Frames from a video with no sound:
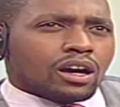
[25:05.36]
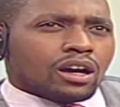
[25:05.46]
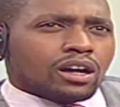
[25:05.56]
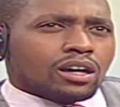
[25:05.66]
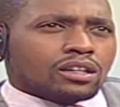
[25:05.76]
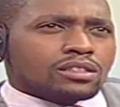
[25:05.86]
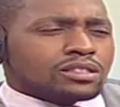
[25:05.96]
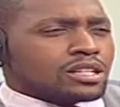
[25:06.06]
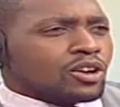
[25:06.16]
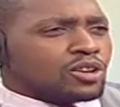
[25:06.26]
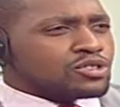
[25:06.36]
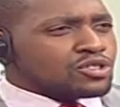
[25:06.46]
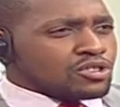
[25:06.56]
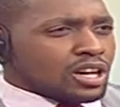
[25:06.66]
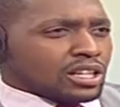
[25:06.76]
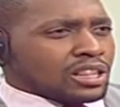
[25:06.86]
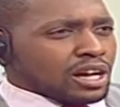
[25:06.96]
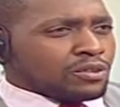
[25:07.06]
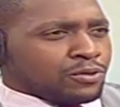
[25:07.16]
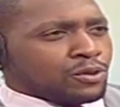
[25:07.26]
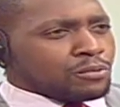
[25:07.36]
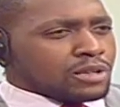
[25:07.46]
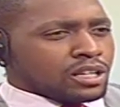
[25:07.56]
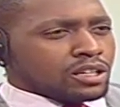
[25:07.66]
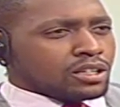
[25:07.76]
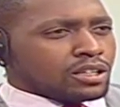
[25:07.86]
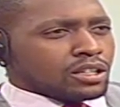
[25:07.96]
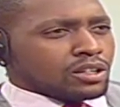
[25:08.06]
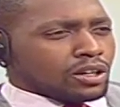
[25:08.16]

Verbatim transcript: Uh, deconstruct that for me, uh,